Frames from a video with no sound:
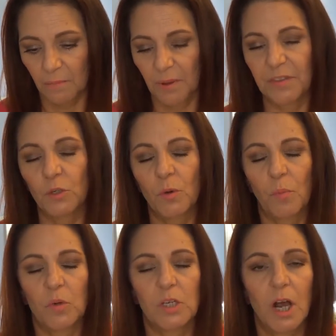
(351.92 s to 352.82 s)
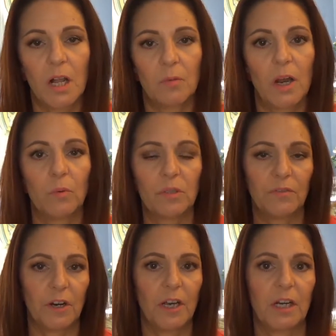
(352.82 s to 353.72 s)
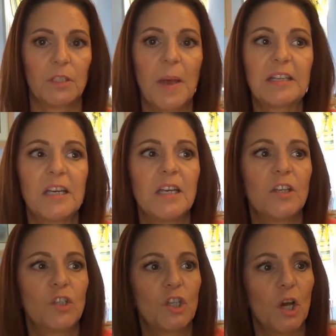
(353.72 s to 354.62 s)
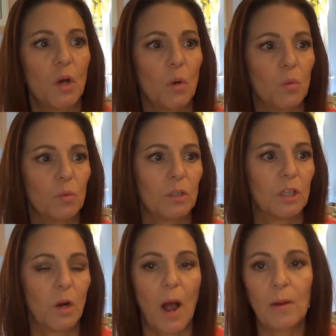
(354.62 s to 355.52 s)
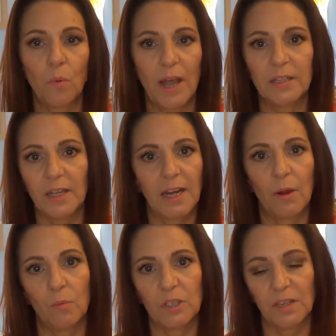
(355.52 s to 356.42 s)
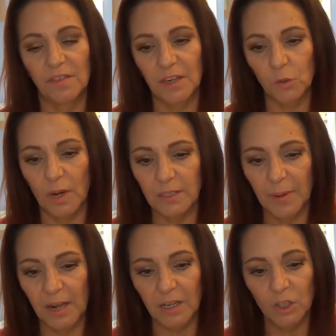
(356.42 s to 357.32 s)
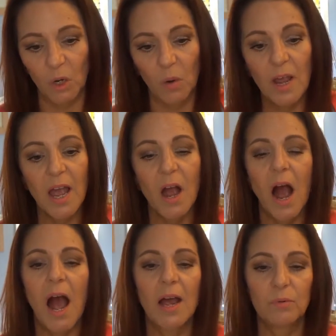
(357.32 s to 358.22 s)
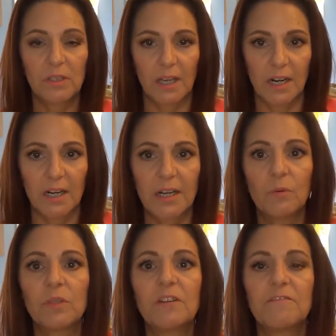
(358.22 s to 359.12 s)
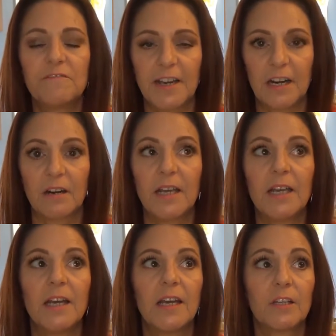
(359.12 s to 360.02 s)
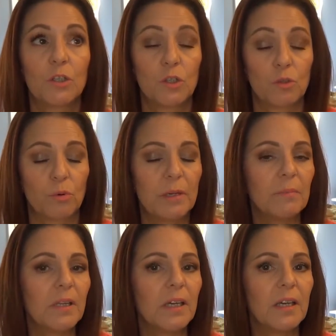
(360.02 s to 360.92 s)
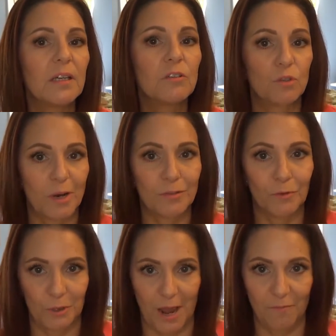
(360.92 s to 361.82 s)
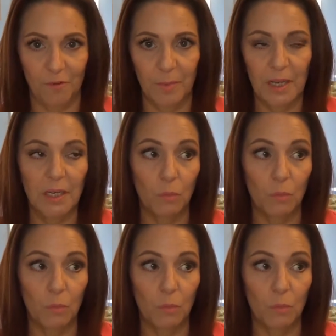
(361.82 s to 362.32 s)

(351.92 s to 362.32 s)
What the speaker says: But the trip to Colorado was very unexpected, so I went and I didn't think twice about it. So I was there. It was a very extremely stressful time for me.